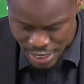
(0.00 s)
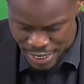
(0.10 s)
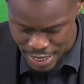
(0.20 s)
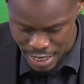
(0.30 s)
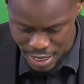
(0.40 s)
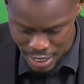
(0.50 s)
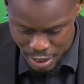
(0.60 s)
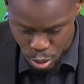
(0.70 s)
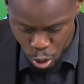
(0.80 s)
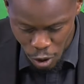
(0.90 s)
Yes.
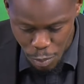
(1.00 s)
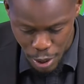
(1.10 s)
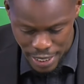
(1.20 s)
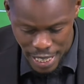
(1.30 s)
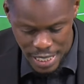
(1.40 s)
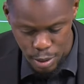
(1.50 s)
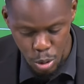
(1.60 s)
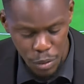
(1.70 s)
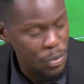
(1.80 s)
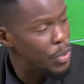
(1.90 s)
12.9. They
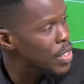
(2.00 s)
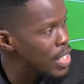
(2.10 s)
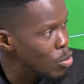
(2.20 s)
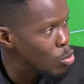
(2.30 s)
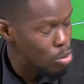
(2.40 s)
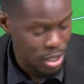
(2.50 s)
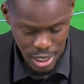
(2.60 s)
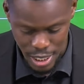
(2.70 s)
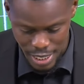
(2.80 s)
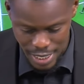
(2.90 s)
scored 15 goals.
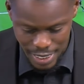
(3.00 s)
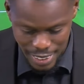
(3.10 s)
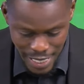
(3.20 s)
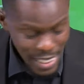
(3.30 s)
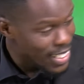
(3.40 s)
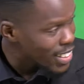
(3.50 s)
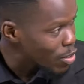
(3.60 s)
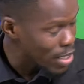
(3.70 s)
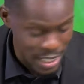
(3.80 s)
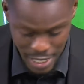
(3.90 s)
Then
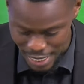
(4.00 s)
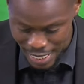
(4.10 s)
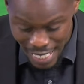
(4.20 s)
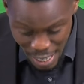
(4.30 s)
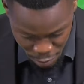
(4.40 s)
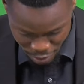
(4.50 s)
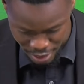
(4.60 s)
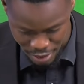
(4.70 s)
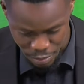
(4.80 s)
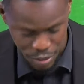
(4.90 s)
Chelsea, 11.
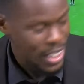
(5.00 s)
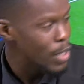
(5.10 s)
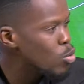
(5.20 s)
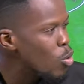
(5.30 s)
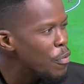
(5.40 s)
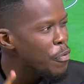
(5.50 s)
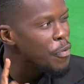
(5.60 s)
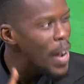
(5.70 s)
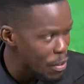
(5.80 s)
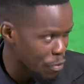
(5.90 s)
They scored
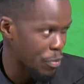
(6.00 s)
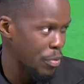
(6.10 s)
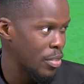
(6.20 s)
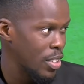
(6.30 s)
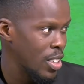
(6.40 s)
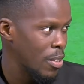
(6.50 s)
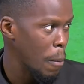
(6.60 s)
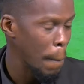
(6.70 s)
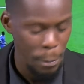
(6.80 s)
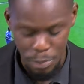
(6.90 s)
5.
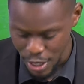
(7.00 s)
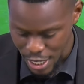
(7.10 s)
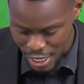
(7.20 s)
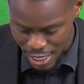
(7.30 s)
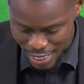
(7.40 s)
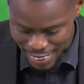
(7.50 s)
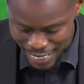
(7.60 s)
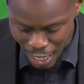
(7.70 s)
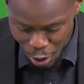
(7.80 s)
Now,